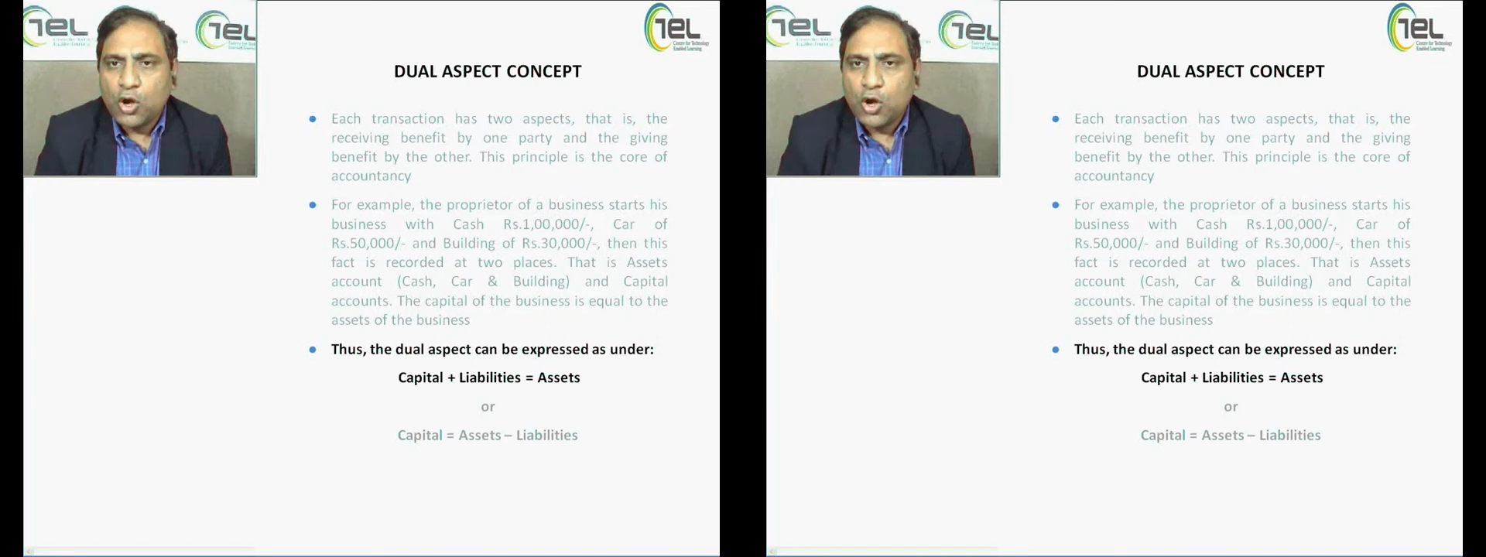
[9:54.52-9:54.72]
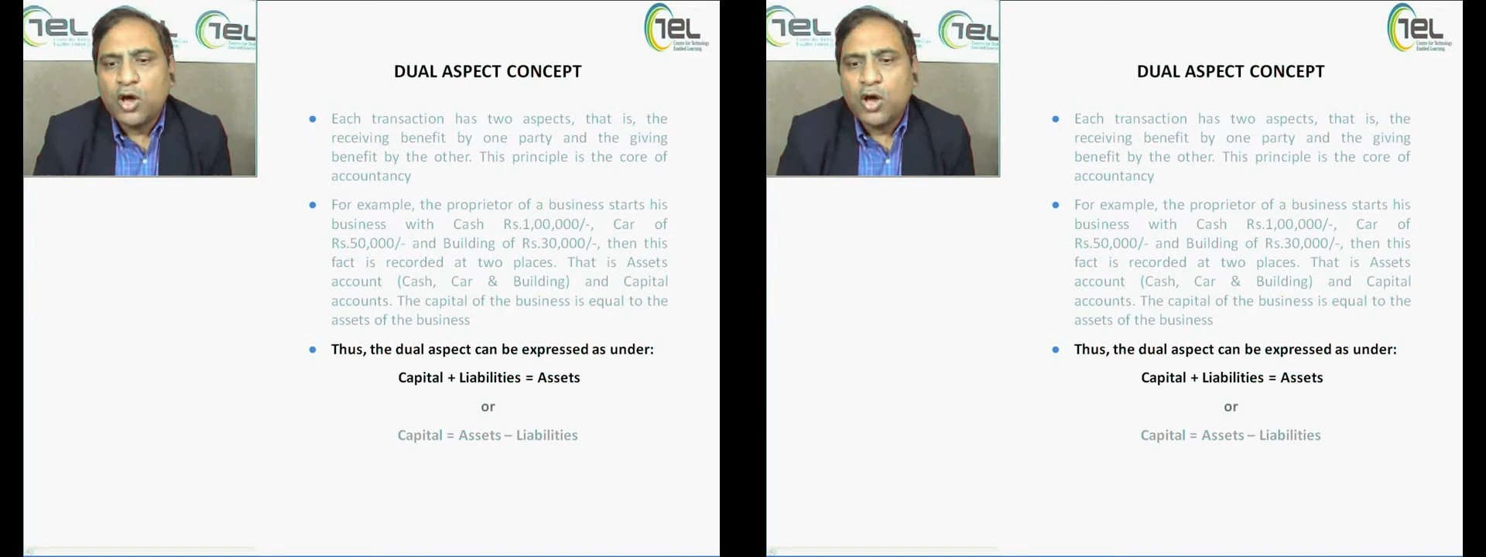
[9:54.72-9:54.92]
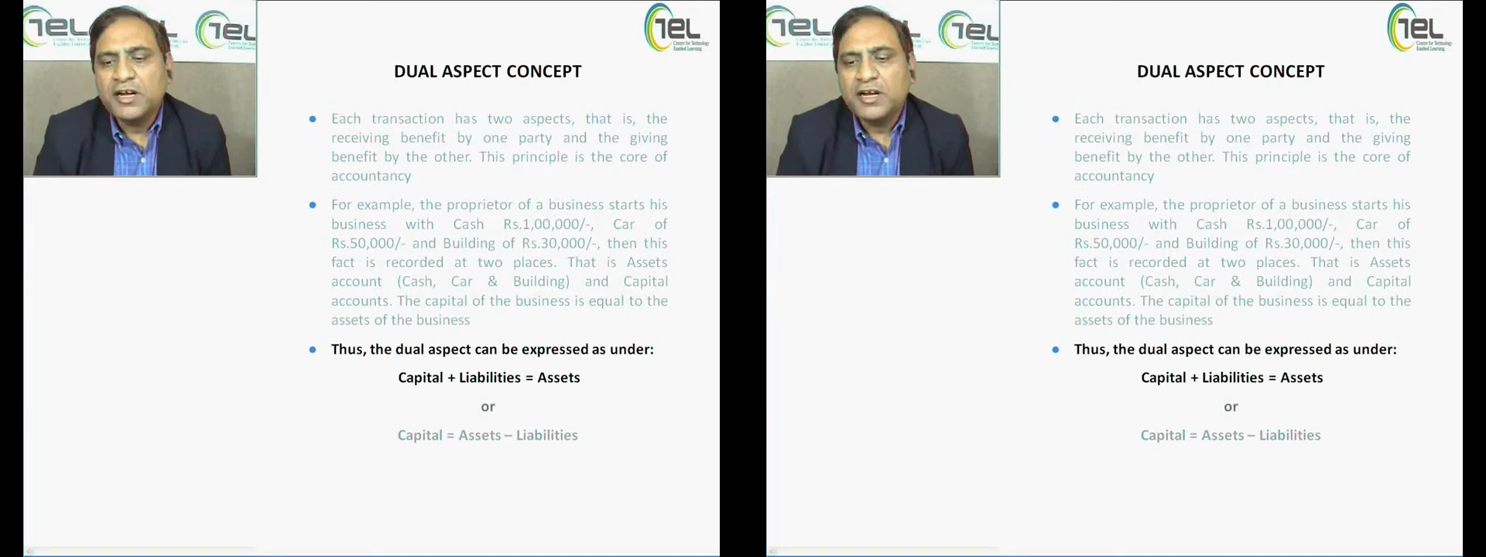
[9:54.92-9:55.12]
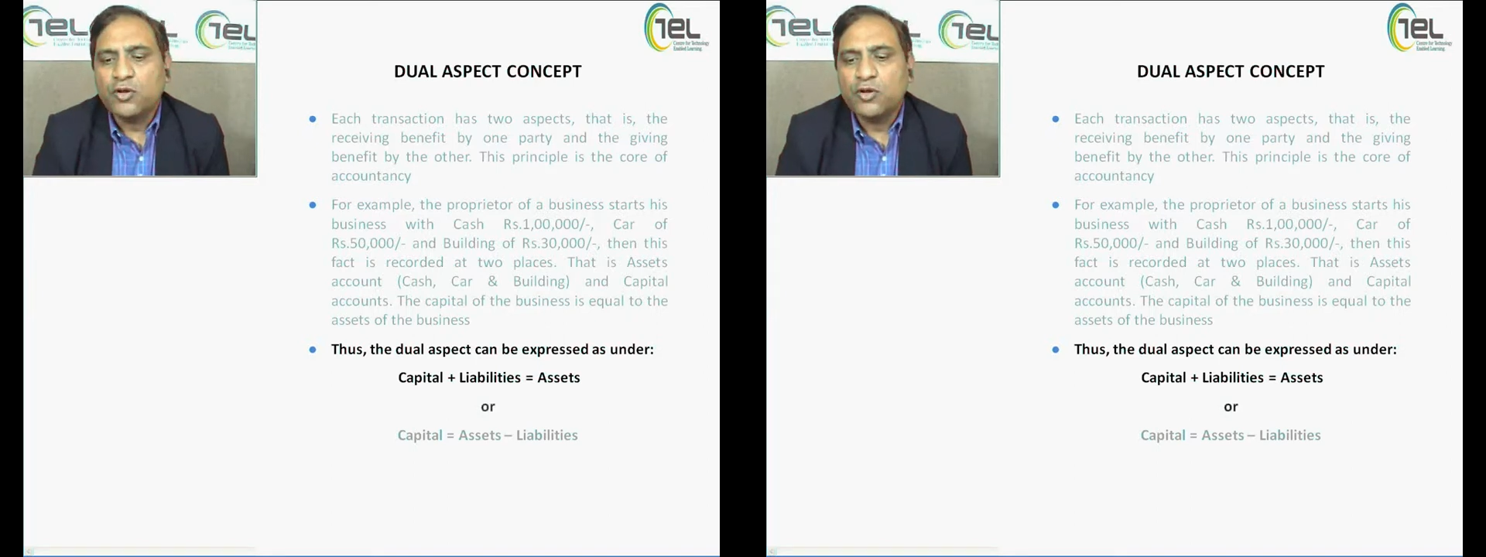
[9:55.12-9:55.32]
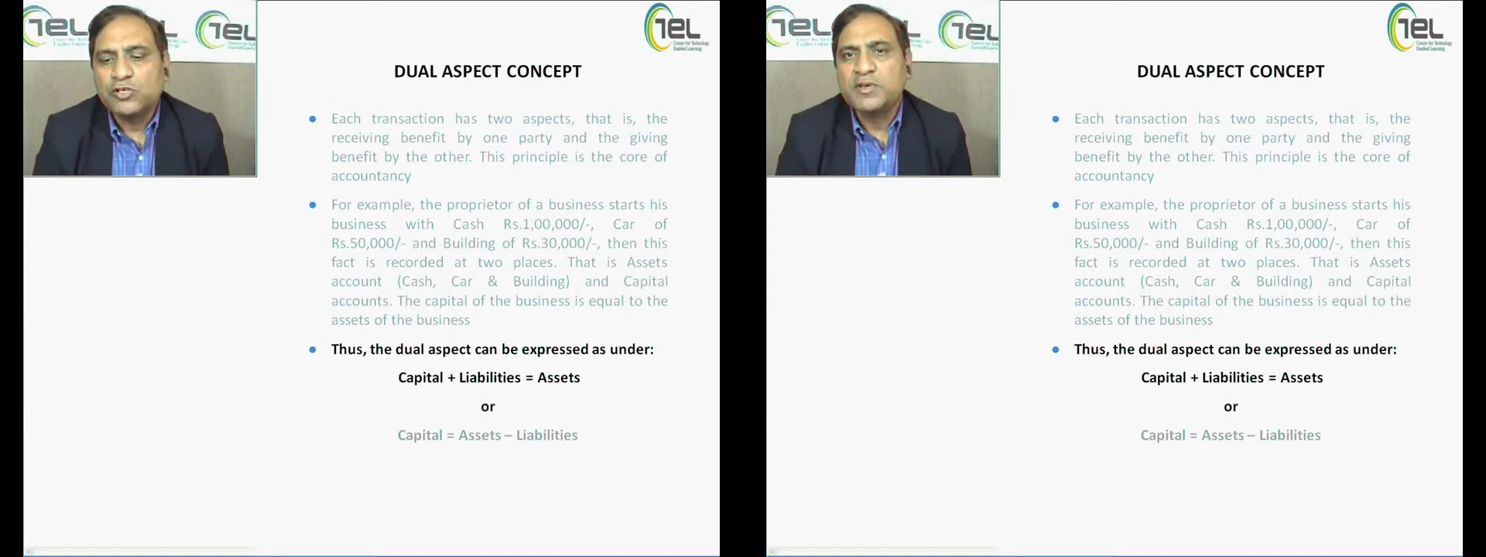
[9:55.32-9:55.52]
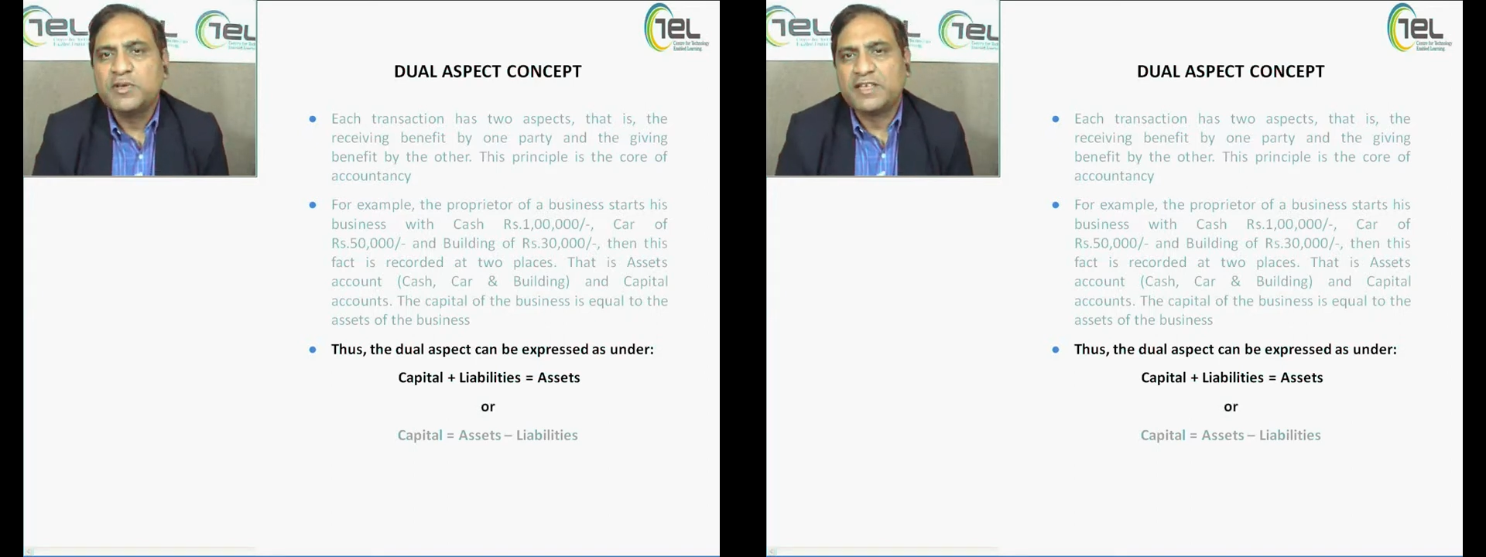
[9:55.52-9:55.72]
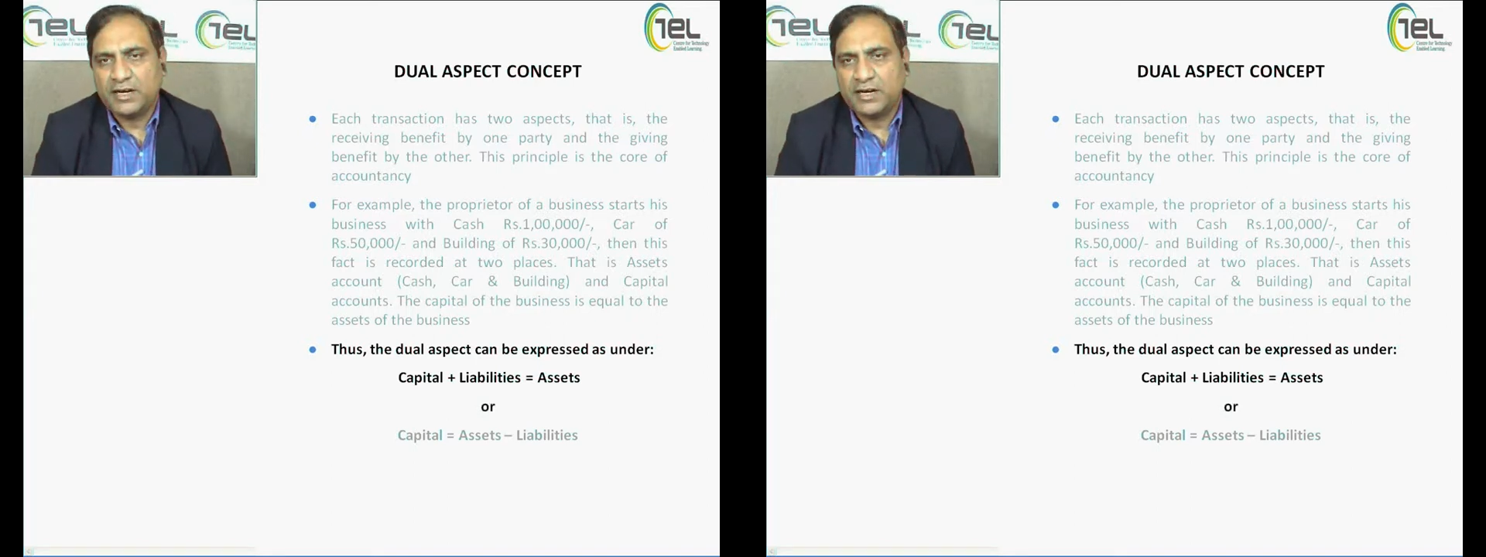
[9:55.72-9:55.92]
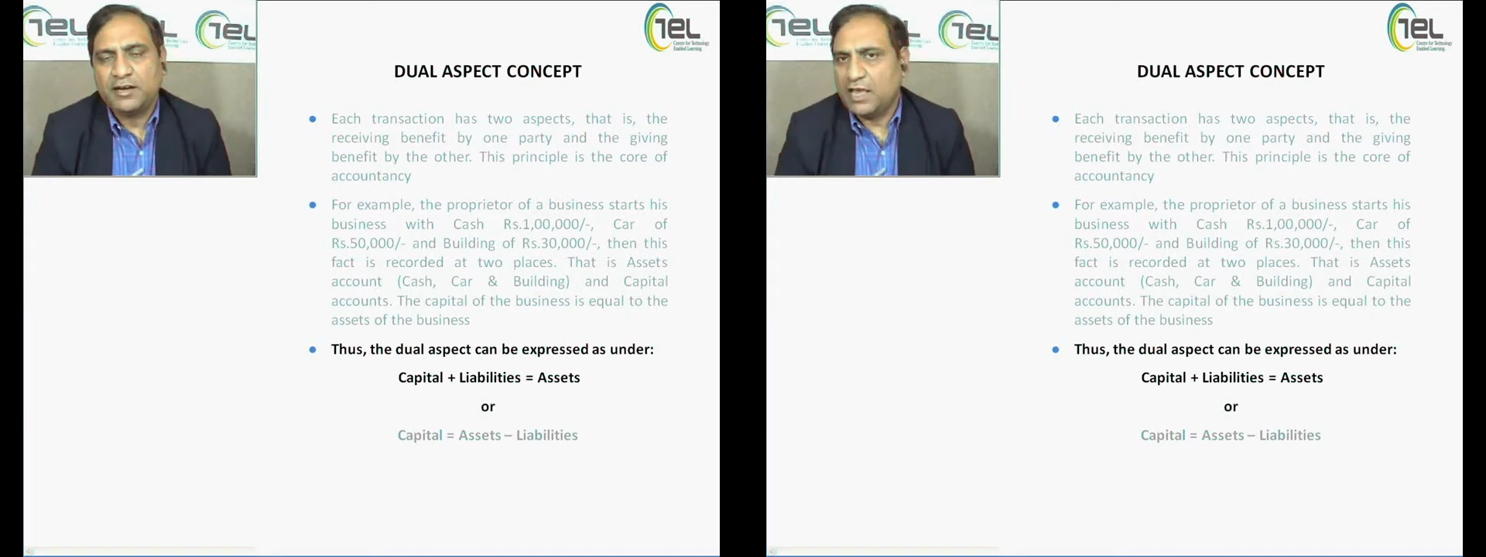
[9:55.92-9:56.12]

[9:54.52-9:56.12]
Or it can also be said,